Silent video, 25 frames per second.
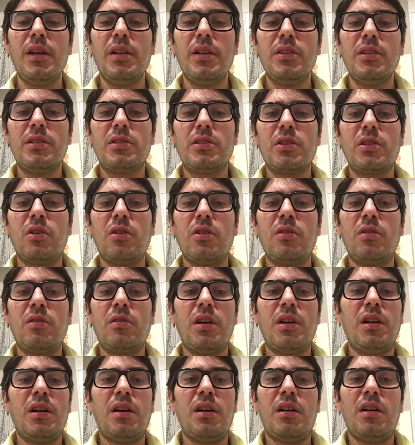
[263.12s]

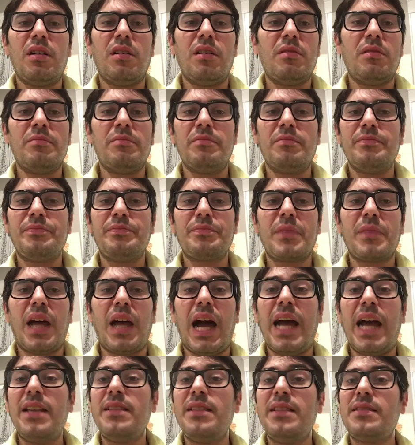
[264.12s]
So
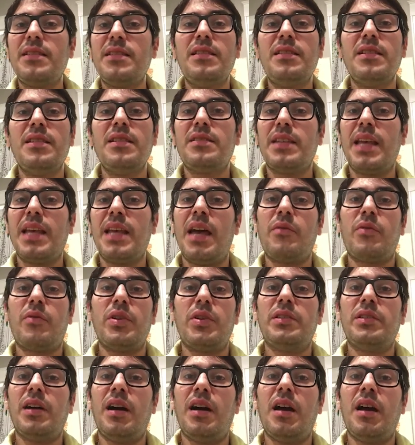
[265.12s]
I see this
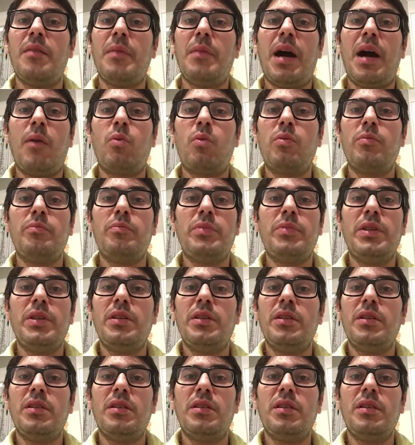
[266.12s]
every time I will
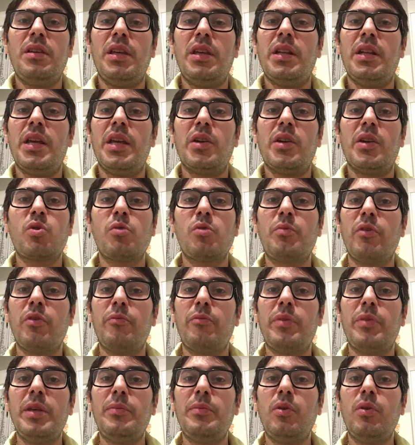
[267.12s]
be in a group of
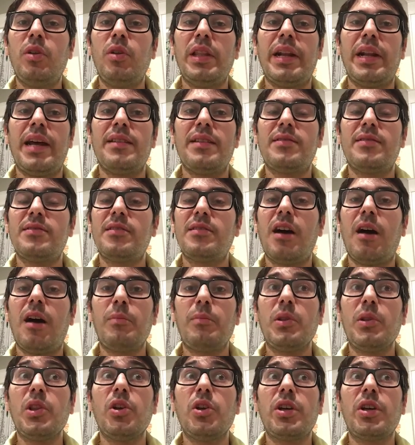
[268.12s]
people and I
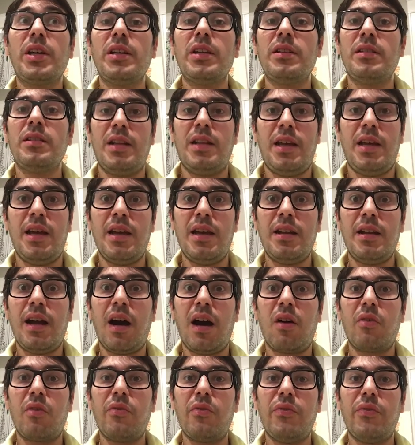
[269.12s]
stop looking at
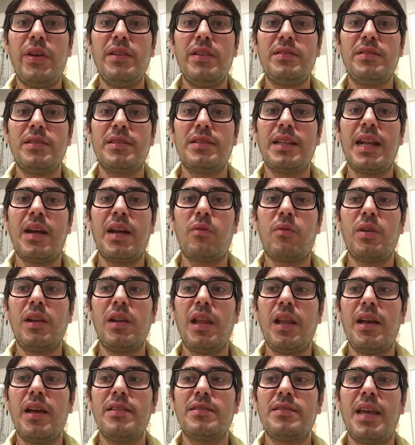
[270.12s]
our faces and I
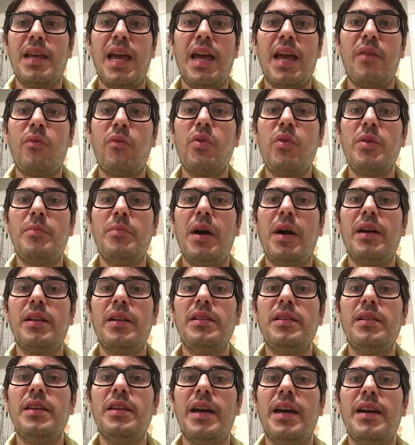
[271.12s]
realize
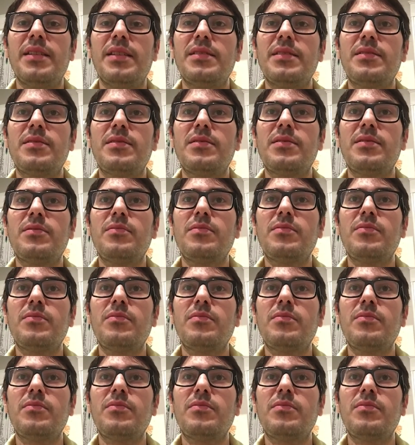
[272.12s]
everybody is